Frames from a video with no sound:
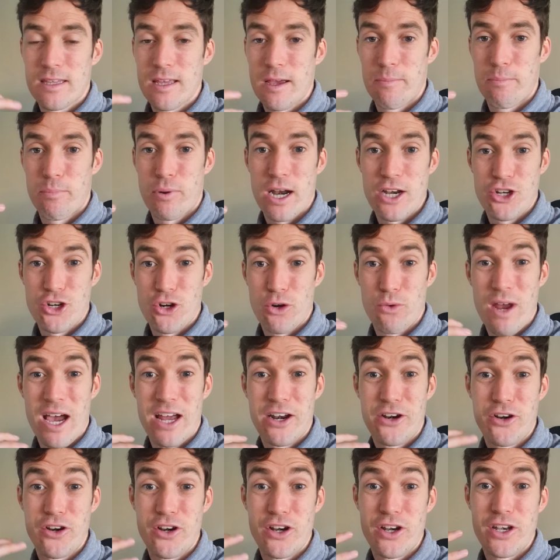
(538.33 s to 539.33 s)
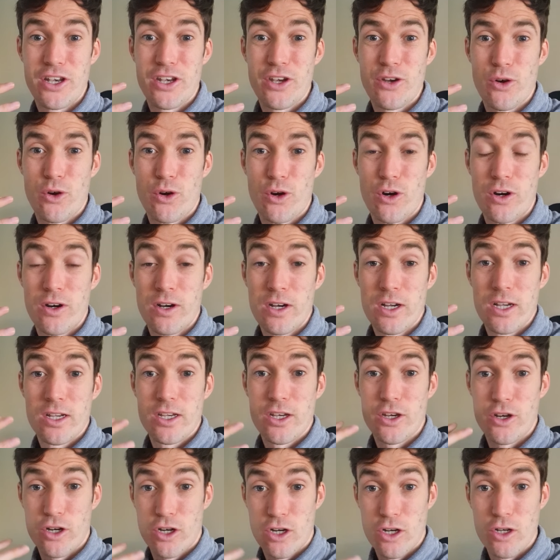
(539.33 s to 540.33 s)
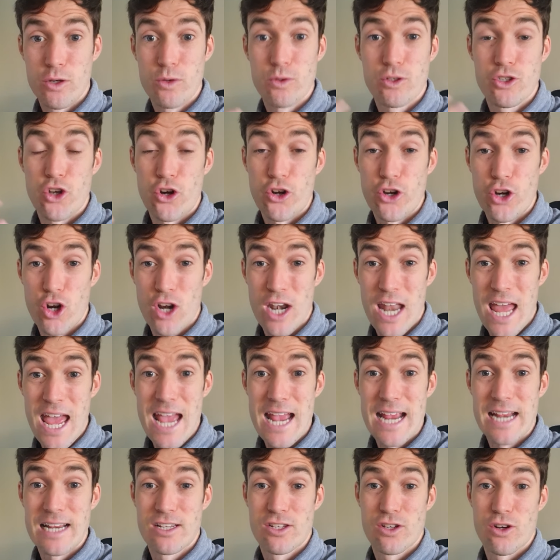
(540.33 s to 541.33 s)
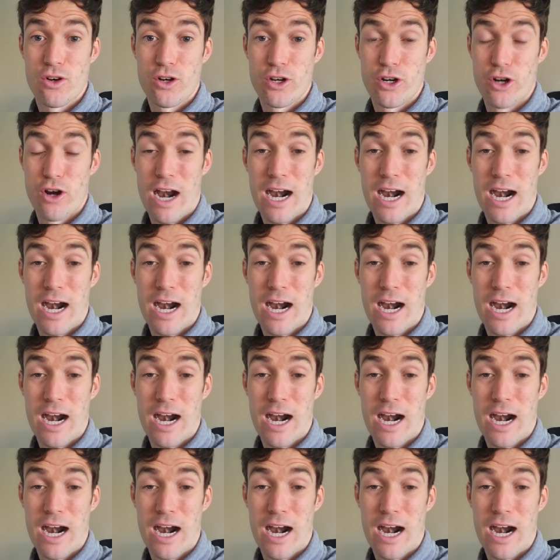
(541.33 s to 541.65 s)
pressure, rather than your glutes or your legs or your